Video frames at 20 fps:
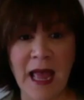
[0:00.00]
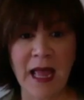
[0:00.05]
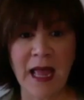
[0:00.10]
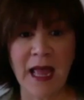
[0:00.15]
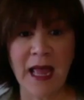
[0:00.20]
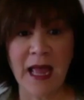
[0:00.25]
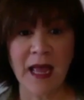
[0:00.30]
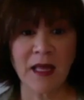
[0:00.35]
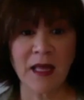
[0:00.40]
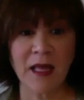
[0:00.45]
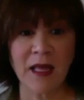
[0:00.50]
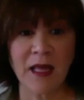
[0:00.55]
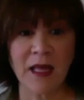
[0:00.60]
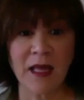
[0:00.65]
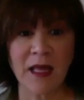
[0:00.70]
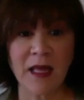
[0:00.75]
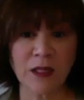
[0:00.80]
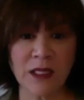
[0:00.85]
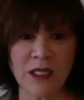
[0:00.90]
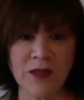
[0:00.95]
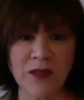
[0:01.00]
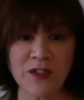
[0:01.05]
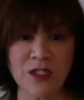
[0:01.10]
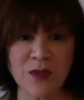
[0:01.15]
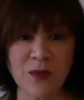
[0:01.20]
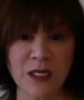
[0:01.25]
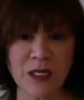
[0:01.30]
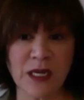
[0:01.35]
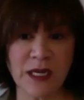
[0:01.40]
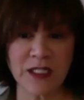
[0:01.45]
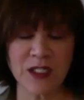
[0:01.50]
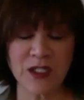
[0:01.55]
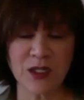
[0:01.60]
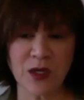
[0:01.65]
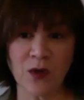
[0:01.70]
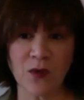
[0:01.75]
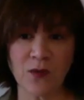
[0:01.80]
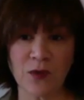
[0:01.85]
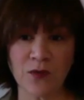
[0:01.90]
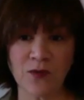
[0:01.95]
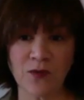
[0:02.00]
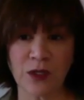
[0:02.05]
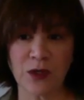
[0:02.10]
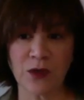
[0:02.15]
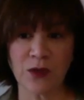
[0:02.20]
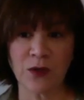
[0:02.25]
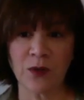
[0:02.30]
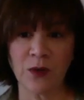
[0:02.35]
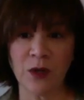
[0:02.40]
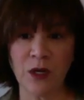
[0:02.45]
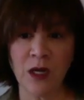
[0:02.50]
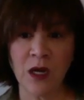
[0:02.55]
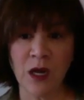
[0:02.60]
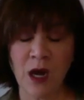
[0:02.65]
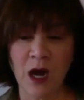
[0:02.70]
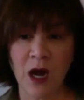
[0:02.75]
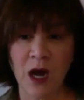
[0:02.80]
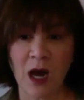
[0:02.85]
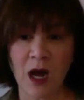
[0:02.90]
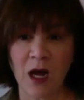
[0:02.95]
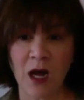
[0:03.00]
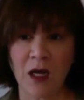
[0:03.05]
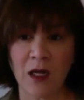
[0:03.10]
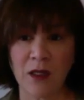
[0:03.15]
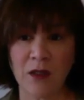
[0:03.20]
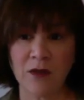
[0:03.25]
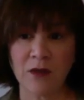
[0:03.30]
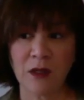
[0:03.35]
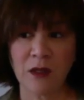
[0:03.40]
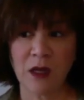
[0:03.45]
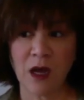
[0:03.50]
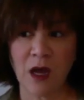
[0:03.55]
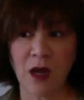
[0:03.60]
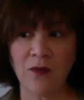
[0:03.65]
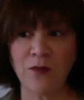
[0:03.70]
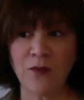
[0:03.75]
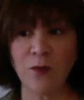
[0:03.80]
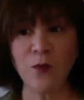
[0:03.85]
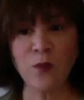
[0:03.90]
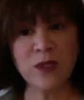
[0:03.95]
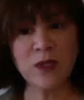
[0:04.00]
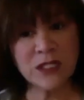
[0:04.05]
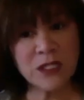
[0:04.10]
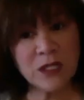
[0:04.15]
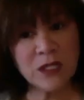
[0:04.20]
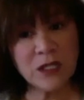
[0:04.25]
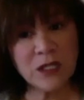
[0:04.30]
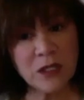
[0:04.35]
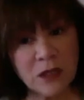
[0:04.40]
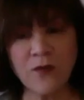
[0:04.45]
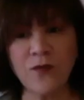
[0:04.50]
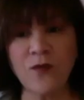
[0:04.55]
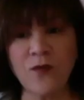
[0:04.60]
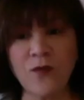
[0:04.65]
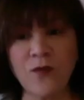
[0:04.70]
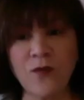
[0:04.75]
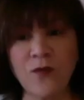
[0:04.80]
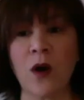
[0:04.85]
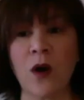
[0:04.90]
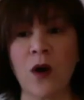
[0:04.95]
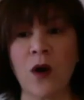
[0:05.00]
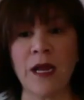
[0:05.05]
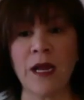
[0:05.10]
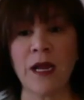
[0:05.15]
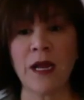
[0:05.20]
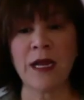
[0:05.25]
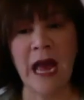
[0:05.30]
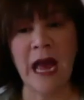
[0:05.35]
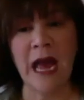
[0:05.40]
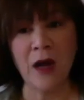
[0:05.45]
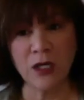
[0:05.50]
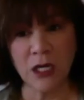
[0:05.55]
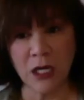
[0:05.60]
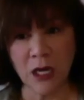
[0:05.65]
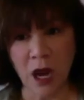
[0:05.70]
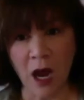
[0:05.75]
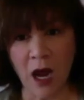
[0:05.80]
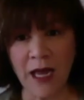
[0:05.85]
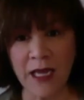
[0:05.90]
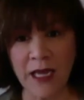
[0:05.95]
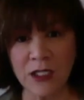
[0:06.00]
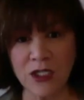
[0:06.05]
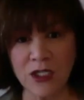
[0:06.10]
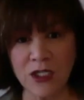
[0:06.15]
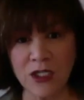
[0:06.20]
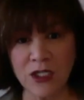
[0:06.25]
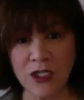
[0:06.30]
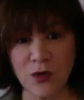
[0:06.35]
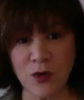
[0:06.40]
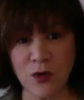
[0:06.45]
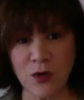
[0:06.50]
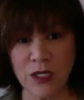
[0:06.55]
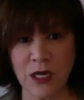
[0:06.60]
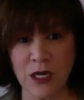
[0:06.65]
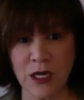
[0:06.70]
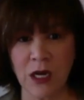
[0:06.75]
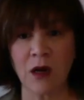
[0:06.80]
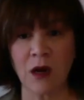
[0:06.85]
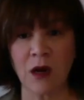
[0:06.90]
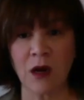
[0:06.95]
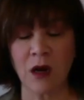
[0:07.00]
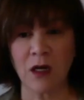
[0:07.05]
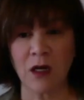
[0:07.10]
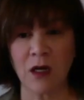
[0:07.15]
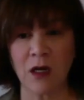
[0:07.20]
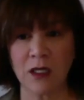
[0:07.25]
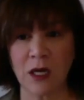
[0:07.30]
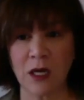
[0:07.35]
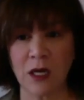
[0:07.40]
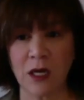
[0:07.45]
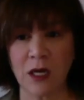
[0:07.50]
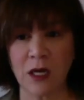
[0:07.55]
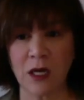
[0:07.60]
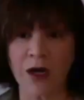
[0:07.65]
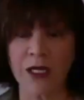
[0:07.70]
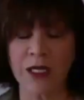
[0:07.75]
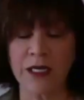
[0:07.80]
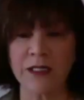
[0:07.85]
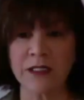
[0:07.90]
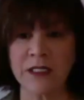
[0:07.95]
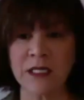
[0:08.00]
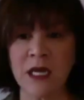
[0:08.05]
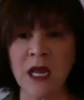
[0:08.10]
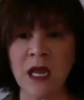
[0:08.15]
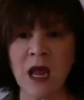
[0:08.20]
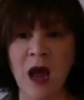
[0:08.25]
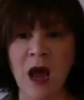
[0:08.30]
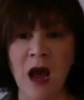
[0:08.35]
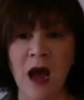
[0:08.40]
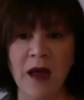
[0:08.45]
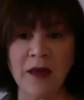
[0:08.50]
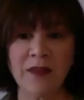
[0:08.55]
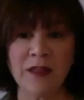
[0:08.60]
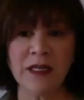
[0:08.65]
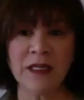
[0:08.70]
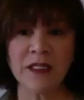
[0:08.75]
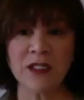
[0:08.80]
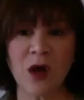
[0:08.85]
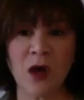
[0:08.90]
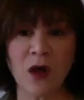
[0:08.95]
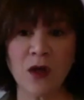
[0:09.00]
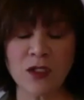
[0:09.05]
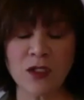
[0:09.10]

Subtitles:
and it really gives you a nice overview of what to look for and how to guide your young artist. I think it's